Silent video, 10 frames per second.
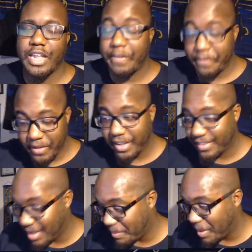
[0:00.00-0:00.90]
I feel like
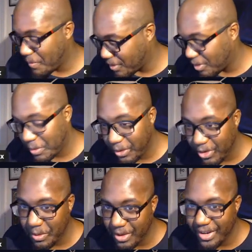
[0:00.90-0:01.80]
some people in the spiritual
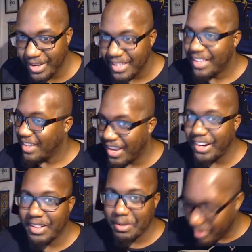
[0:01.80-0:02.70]
community, kind
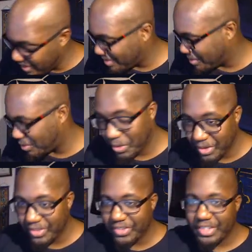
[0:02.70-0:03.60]
of need to play some
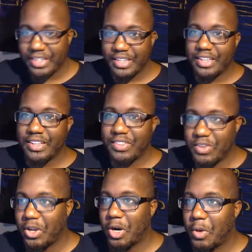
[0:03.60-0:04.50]
sports to
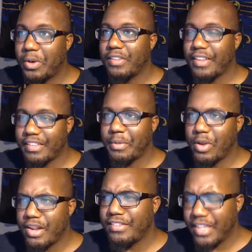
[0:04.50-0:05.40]
learn what it's like to be
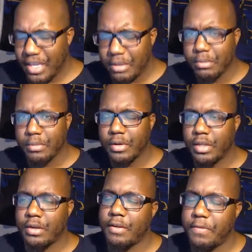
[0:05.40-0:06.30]
on a team
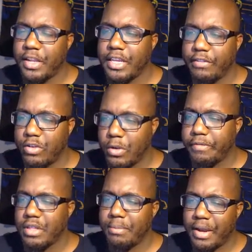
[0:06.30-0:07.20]
and not feel like you have to do
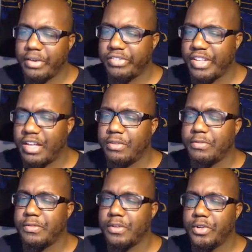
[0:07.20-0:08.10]
everything by
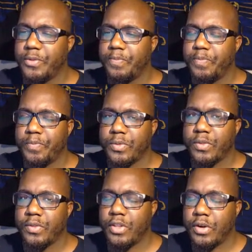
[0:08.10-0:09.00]
yourself.
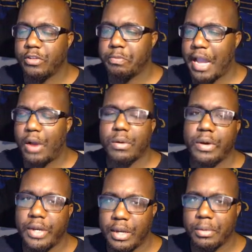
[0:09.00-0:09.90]
There is power
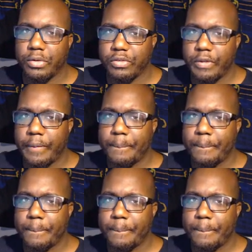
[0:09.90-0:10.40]
in numbers.